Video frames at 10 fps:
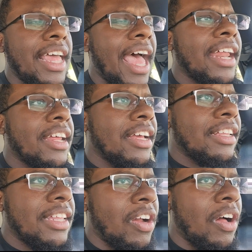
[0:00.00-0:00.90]
that,
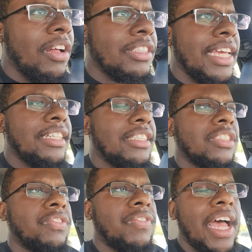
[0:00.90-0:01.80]
then all it takes
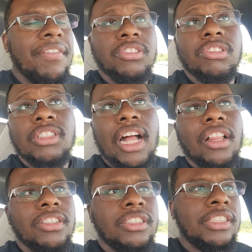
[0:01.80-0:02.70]
is
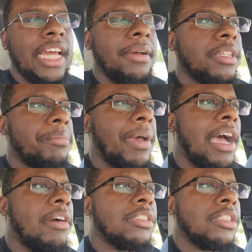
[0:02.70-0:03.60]
$500 times
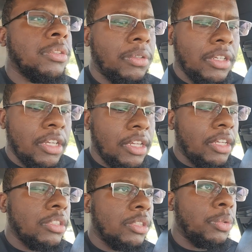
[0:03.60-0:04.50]
about
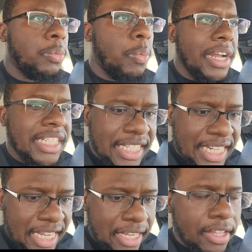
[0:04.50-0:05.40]

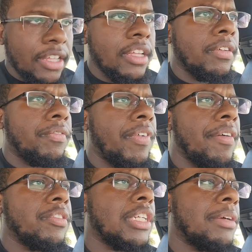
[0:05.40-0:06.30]
20.
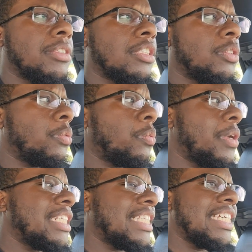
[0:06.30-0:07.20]
500 times
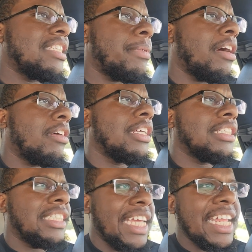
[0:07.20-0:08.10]
20 is about
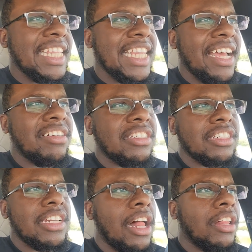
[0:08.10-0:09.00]

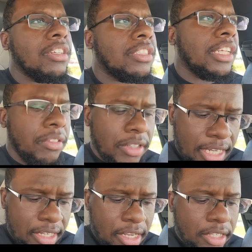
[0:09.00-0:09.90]
$10,000 that you
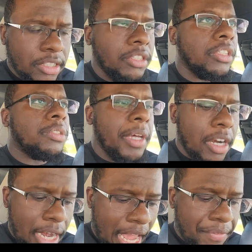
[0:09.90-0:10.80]
need you
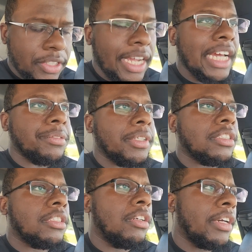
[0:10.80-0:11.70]
spend on
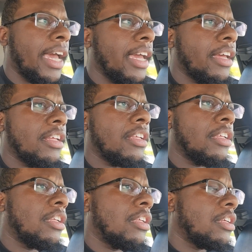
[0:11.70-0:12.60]
advertisements, okay?
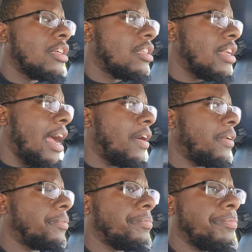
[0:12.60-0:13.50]
Now,